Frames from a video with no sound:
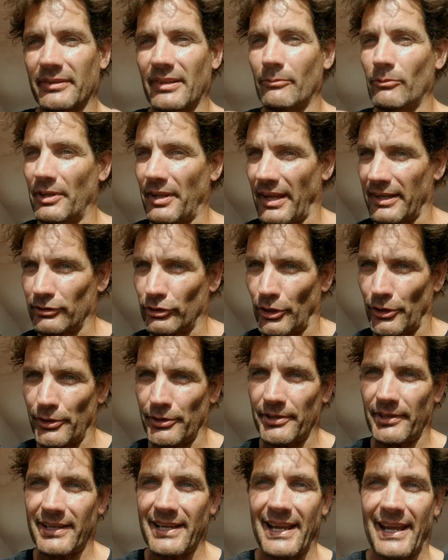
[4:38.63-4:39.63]
When I turn
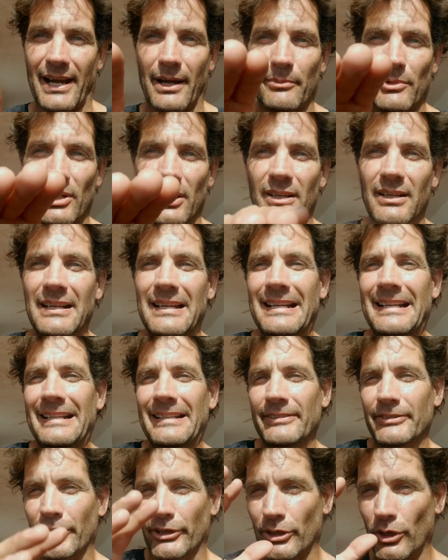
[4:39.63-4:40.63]
the camera,
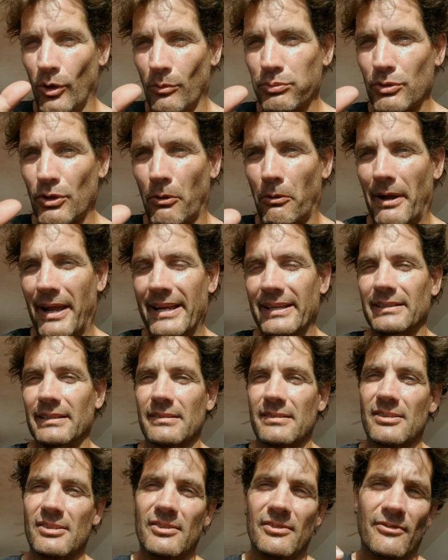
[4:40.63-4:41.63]
the GoPro 8
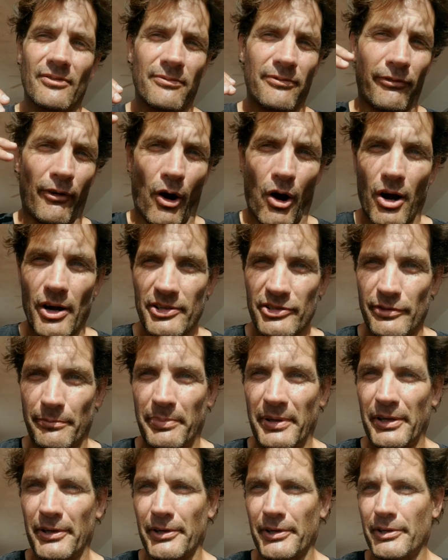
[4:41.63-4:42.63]
is far
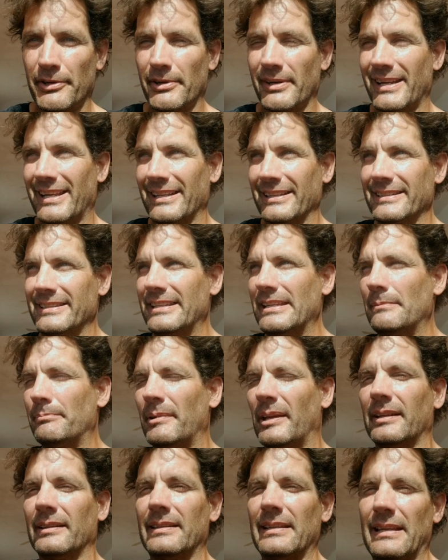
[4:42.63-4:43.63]
superior in
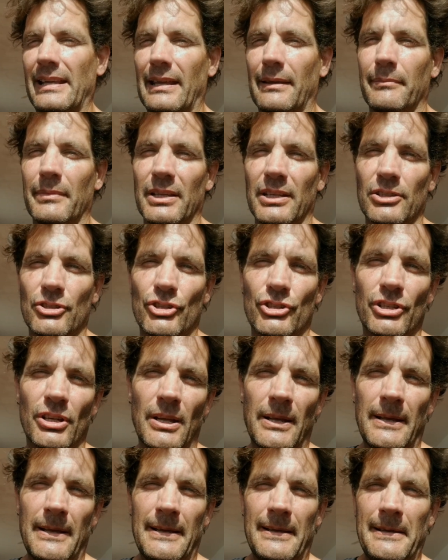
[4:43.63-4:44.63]
keeping the image
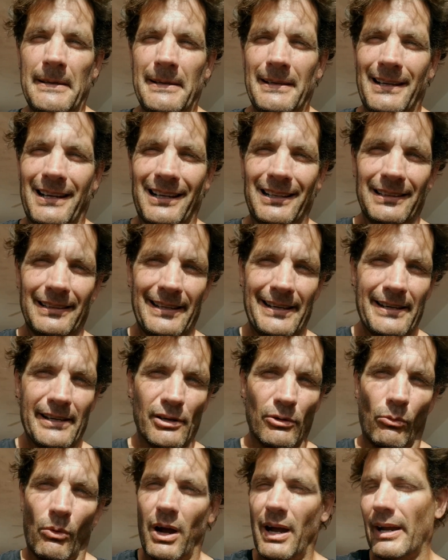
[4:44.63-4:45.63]
clear
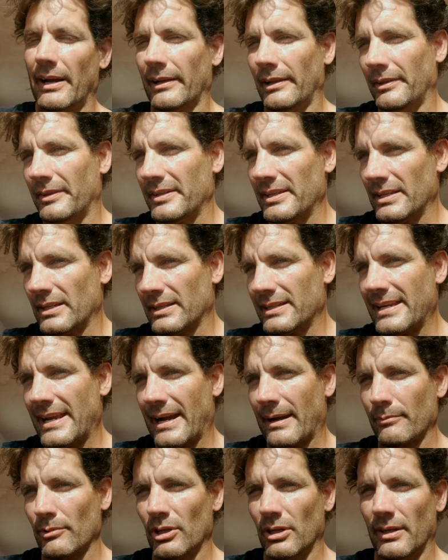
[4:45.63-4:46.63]
while the
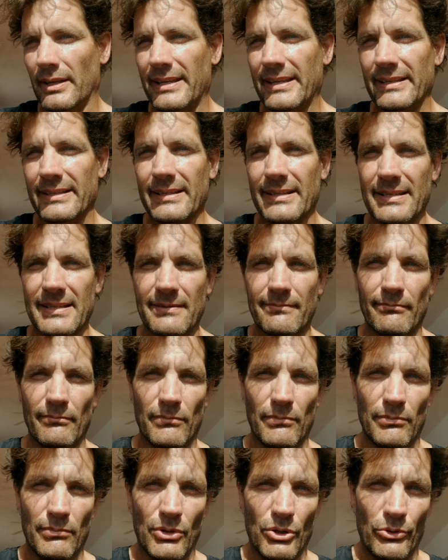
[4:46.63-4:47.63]
camera is
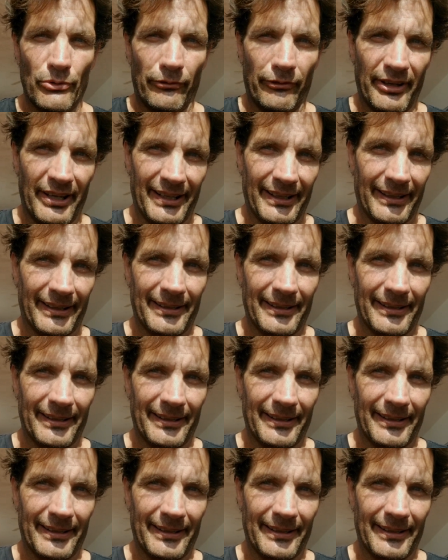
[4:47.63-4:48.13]
moving.